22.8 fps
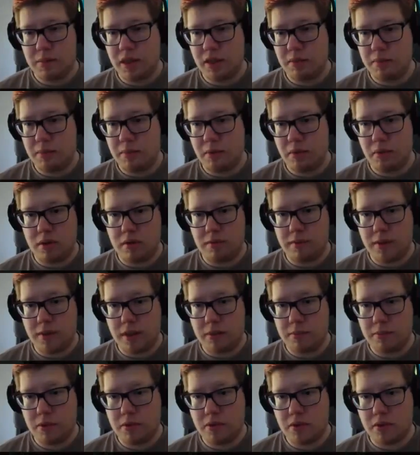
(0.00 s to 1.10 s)
pick up all the
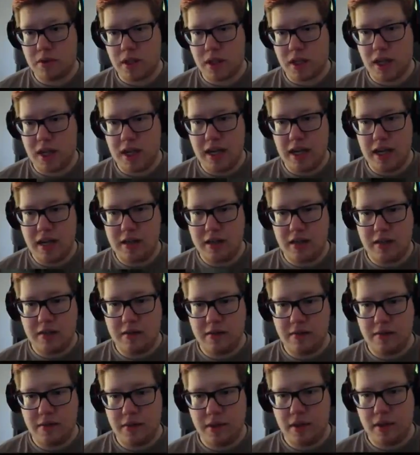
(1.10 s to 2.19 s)
fucking poachers I can.
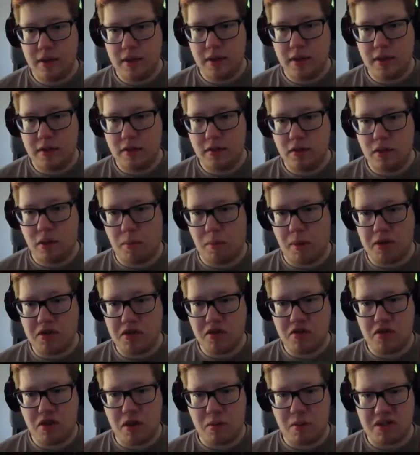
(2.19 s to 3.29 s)
No
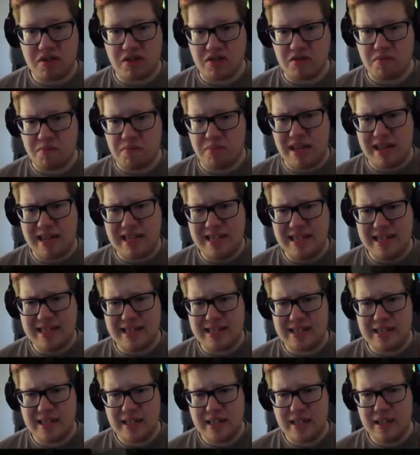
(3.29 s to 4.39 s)
monsters, no monsters,
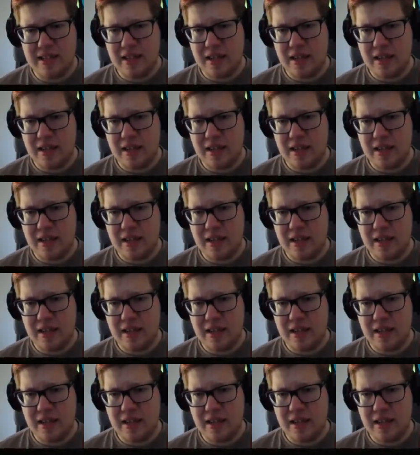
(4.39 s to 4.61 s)
please.